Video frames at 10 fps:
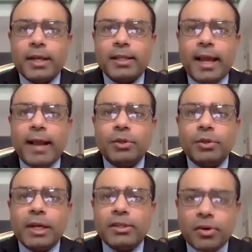that they have to
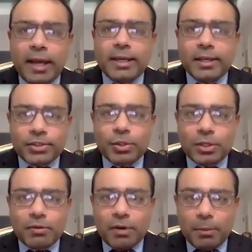retrain a
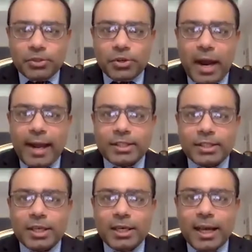student from scratch